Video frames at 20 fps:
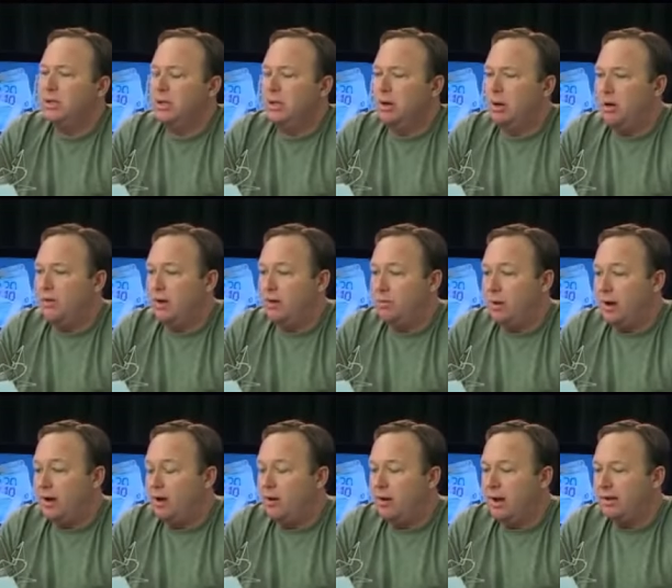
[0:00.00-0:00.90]
Uh, all that
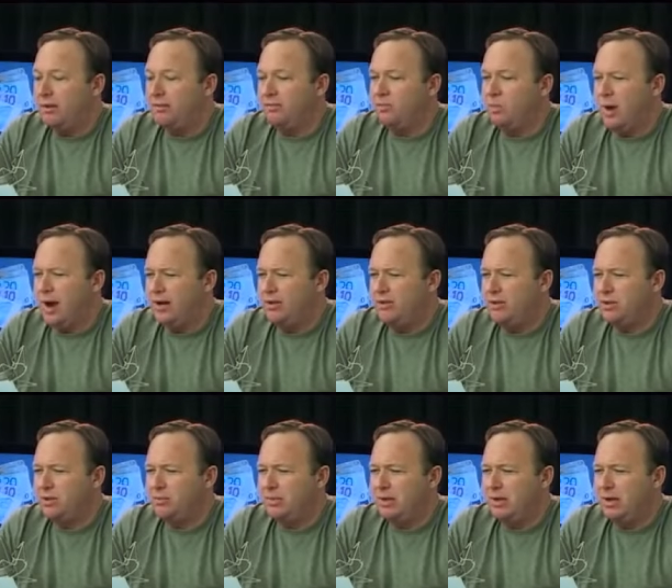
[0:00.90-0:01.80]
radioactive waste
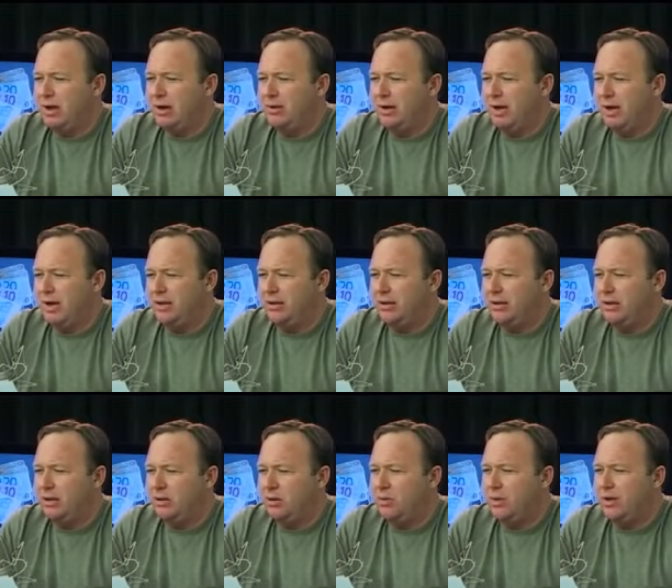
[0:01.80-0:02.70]
has been now hitting the
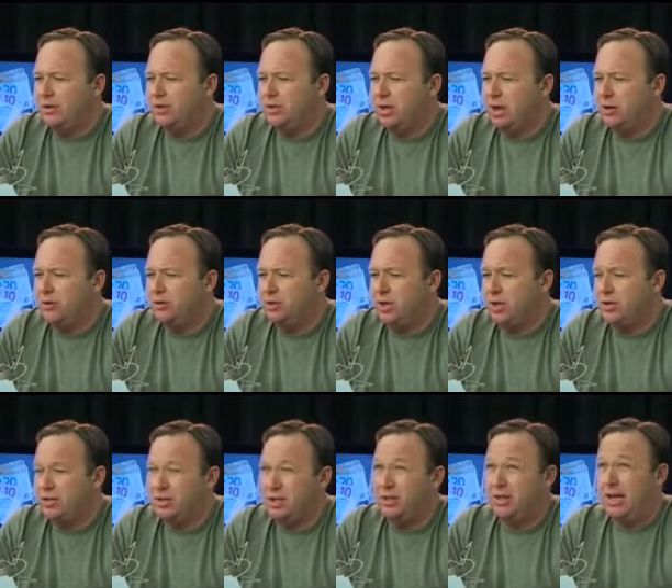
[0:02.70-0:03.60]
U.S. coast,
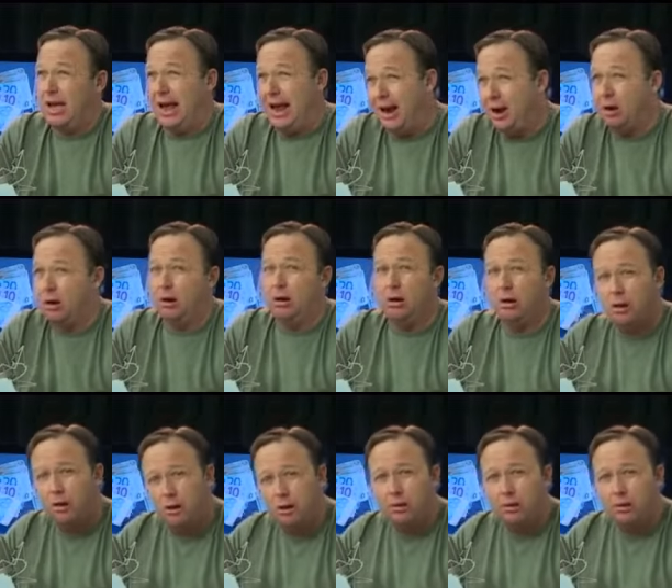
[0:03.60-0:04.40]
not just in the air,